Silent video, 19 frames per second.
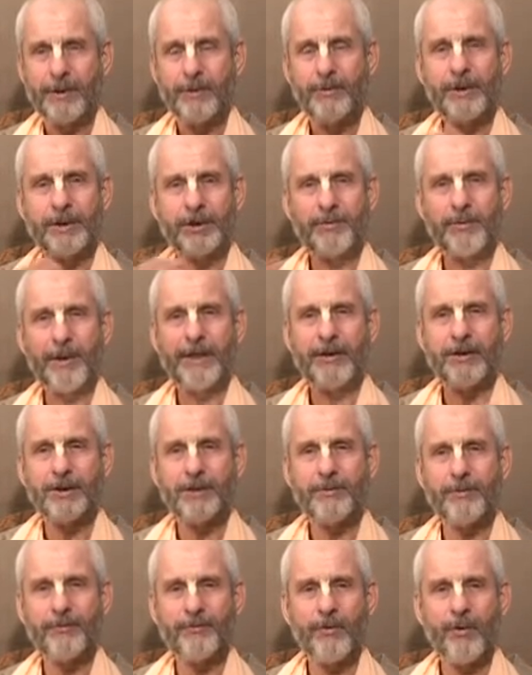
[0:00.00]
We explained
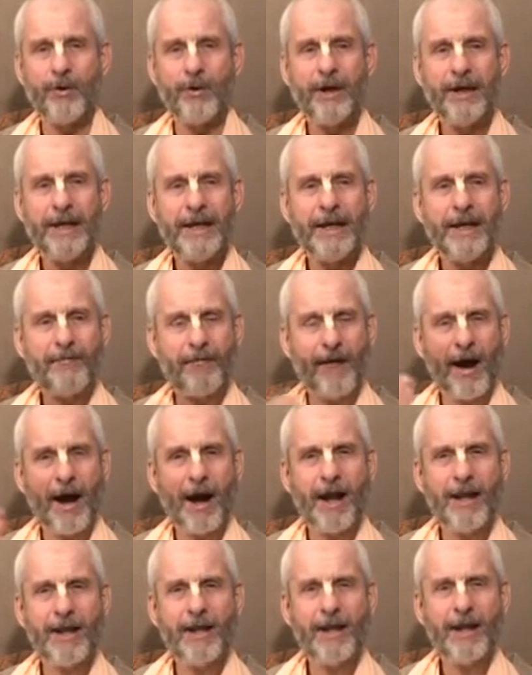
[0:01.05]
this before. If
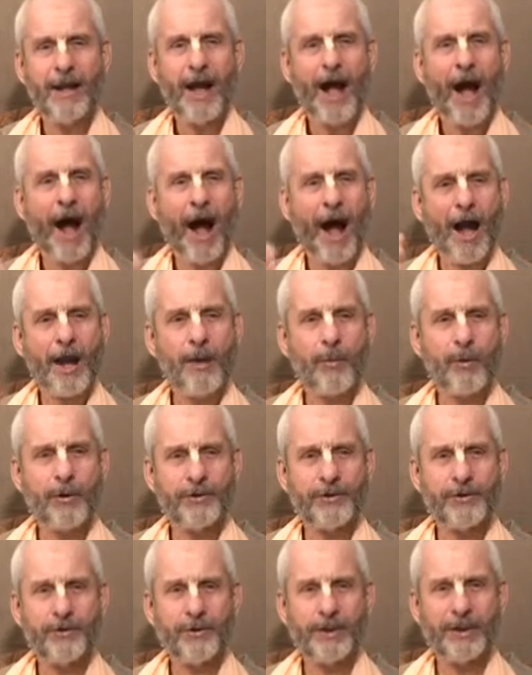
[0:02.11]
I
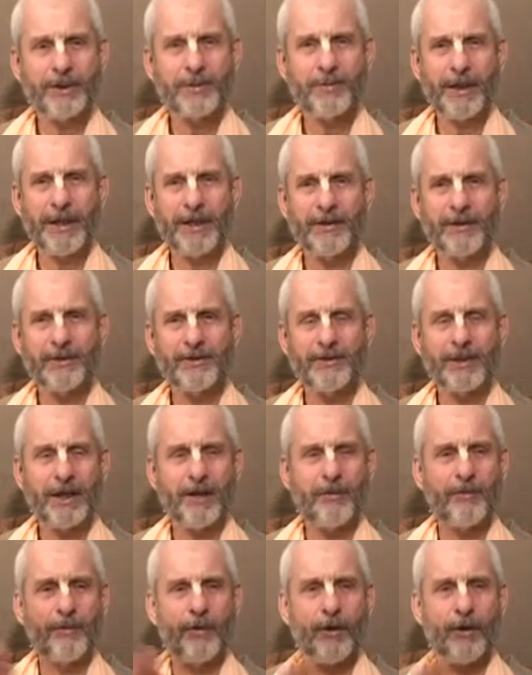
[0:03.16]
want to explain the self,